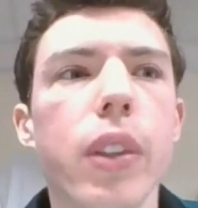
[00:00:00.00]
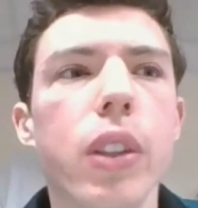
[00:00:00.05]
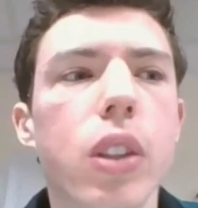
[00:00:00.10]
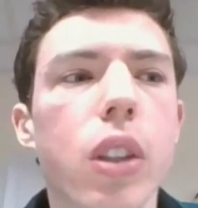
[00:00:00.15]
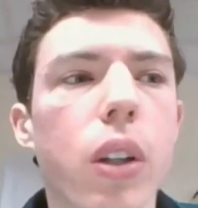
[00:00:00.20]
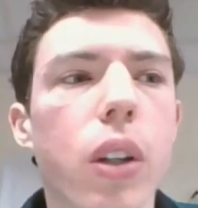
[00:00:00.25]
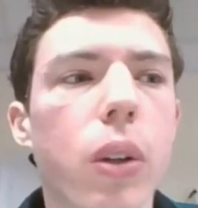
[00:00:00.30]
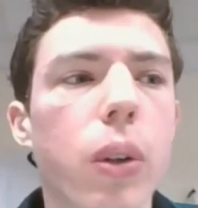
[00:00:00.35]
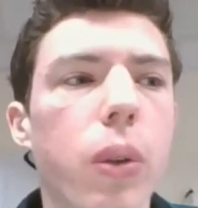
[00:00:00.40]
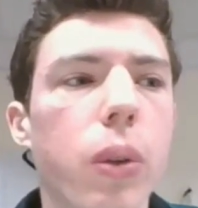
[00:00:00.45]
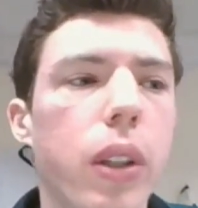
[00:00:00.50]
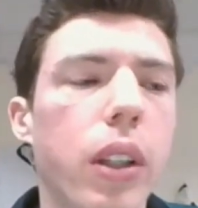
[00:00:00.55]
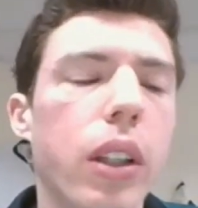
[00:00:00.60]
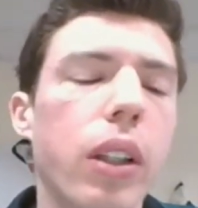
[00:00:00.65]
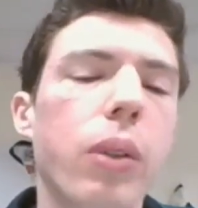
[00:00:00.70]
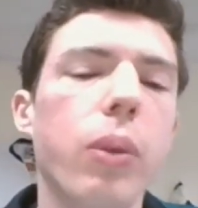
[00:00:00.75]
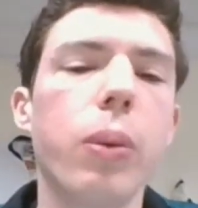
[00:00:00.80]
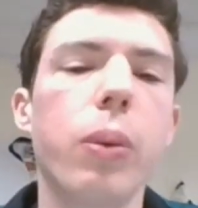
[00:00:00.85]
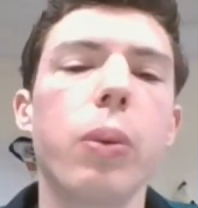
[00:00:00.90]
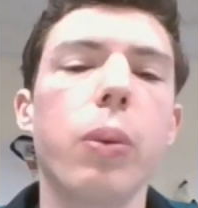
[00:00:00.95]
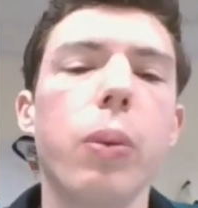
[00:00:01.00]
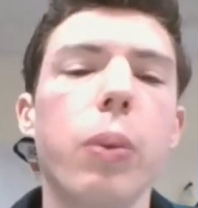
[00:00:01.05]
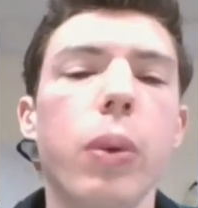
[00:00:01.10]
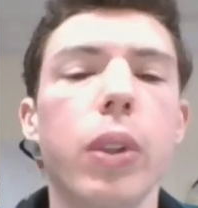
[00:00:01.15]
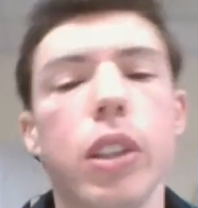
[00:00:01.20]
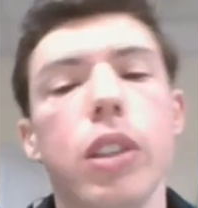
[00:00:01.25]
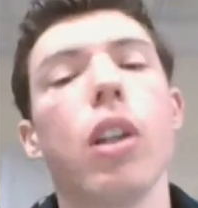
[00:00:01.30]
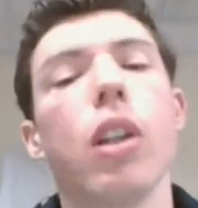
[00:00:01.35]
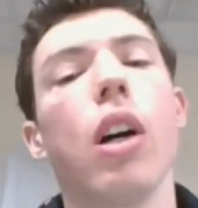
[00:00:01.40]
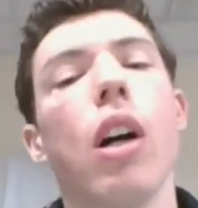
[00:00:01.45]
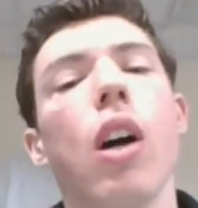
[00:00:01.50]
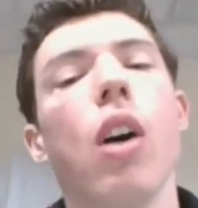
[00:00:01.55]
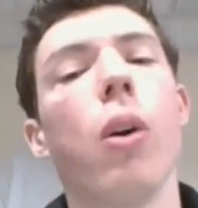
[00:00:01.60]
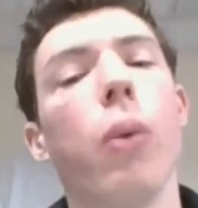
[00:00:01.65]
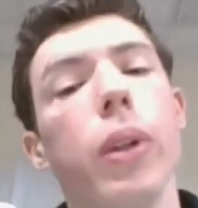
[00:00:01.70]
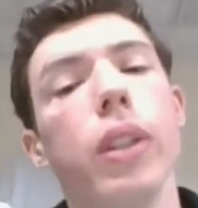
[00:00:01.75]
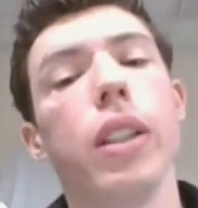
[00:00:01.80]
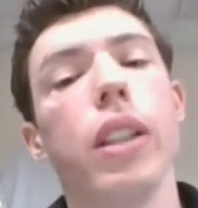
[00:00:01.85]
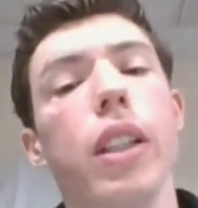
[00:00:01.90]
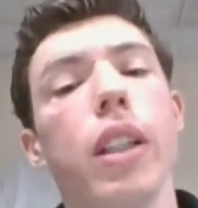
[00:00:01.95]
So he was
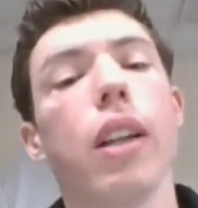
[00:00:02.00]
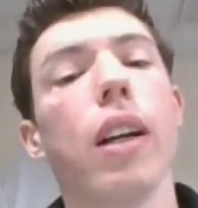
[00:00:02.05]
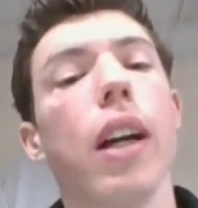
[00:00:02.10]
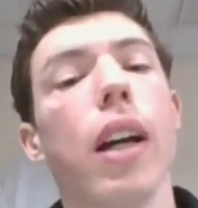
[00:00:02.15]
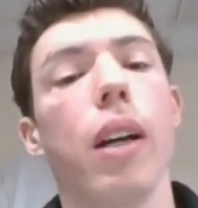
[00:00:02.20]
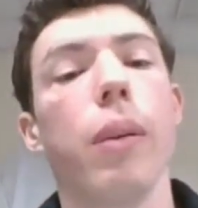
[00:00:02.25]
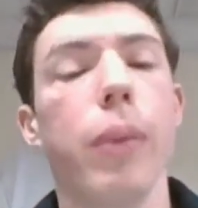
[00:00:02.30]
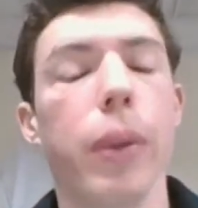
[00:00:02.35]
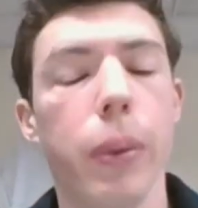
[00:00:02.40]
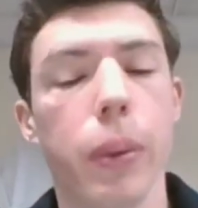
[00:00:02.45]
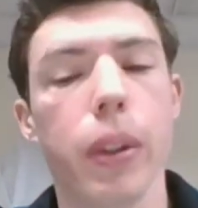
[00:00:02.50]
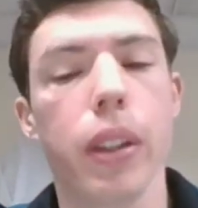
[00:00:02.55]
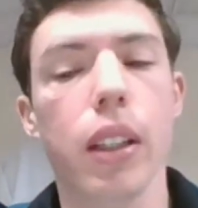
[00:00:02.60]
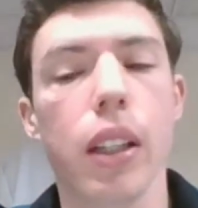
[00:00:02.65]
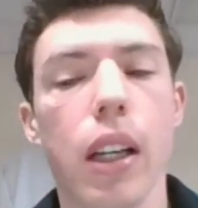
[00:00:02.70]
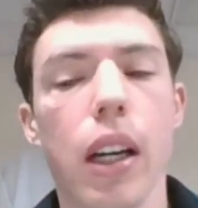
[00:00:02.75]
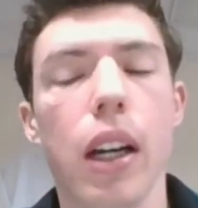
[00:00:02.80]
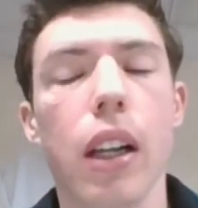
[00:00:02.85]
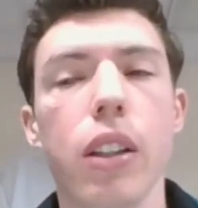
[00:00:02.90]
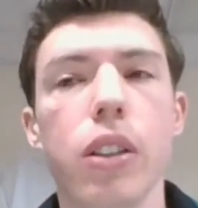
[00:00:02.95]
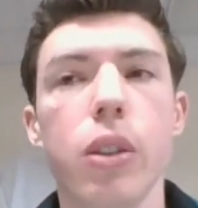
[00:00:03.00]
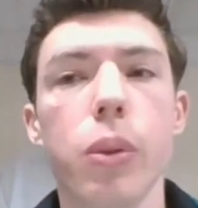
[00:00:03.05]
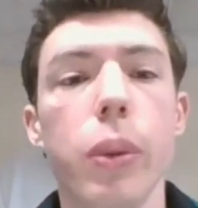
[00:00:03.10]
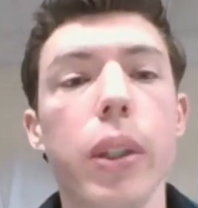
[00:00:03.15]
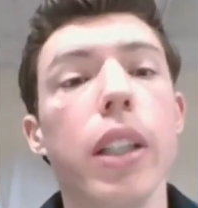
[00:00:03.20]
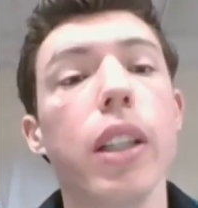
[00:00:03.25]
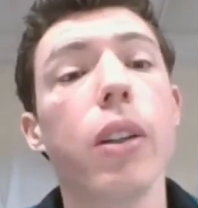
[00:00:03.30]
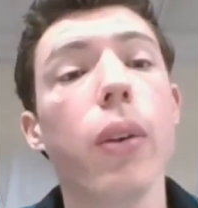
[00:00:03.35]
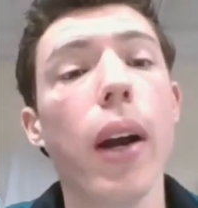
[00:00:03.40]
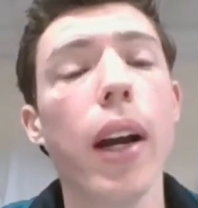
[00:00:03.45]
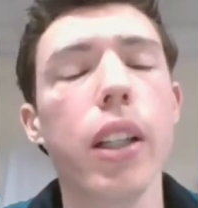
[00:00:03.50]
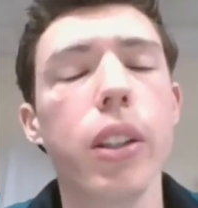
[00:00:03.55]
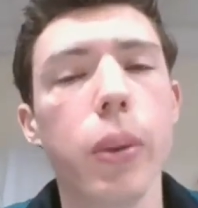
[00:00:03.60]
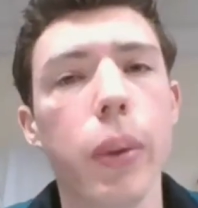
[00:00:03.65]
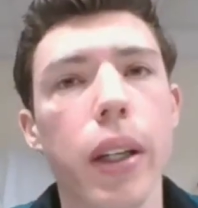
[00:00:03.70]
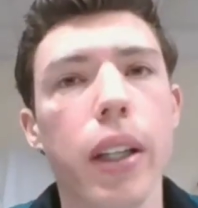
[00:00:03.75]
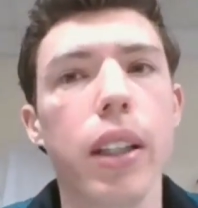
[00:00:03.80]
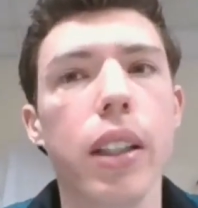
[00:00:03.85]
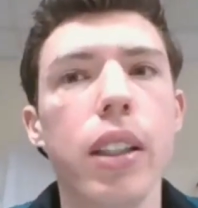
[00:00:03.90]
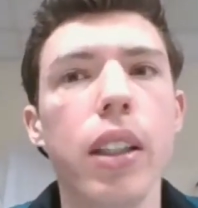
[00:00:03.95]
always a year ahead of me within college. So when he
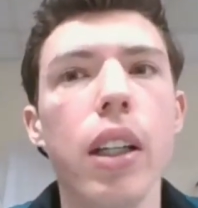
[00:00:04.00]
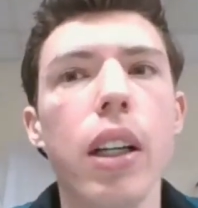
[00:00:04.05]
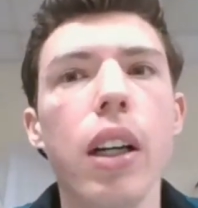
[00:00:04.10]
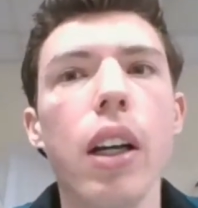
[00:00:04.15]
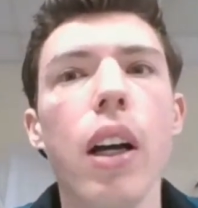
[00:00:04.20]
graduated,